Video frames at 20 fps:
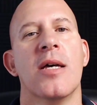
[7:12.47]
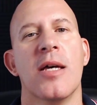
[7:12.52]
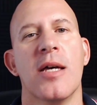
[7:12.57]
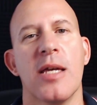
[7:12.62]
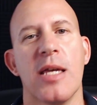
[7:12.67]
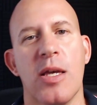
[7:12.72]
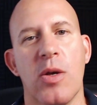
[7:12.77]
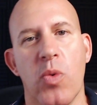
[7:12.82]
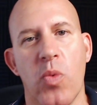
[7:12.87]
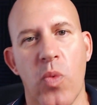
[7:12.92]

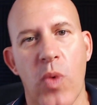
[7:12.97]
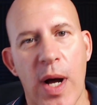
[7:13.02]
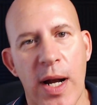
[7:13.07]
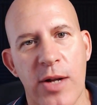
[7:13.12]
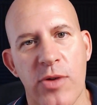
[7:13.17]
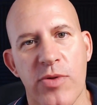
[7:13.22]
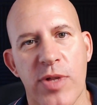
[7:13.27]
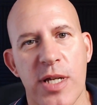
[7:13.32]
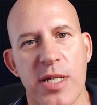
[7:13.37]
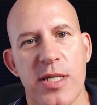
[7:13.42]
In one
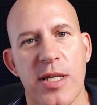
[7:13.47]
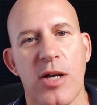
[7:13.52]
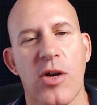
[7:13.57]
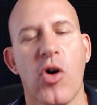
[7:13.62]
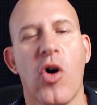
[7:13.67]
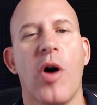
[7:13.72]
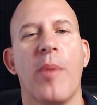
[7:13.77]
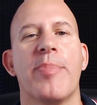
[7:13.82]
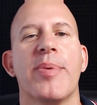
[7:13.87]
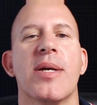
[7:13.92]
you test the
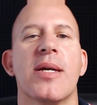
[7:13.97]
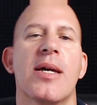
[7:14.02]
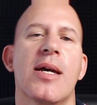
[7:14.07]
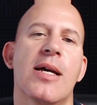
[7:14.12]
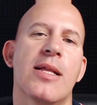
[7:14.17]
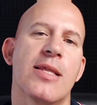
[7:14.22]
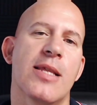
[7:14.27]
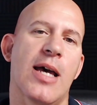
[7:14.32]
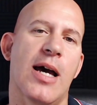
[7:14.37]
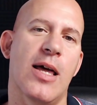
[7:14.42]
copy
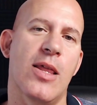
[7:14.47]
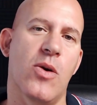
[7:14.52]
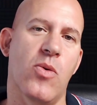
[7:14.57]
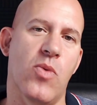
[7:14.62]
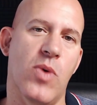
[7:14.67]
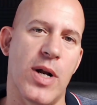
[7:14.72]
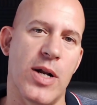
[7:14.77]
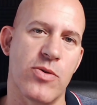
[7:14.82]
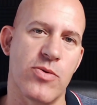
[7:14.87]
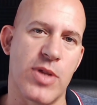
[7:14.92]
and the other
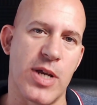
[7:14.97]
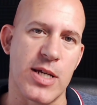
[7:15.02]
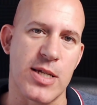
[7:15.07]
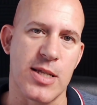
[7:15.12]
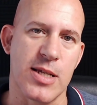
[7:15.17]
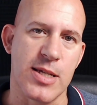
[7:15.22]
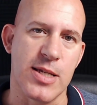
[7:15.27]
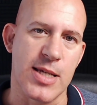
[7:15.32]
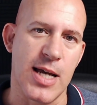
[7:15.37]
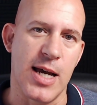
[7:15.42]
one you test
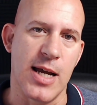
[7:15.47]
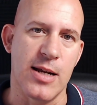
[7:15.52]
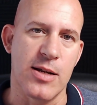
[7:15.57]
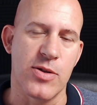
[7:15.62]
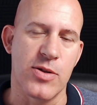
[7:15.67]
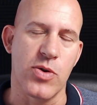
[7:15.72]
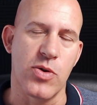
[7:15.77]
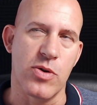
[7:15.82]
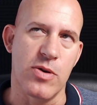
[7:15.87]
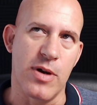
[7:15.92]
design.
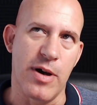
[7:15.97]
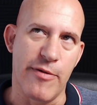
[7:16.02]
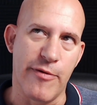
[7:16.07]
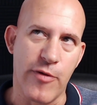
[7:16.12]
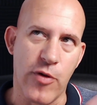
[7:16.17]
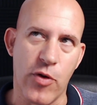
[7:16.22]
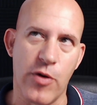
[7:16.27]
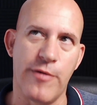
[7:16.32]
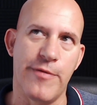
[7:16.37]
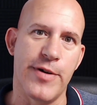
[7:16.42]
So you have
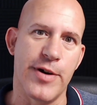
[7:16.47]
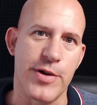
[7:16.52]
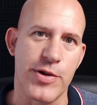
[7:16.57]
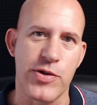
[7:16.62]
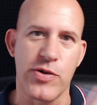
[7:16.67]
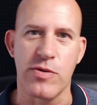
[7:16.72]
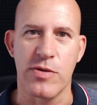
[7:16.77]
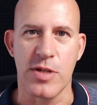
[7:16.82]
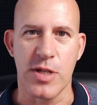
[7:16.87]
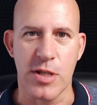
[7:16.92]
4
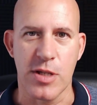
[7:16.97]
versions in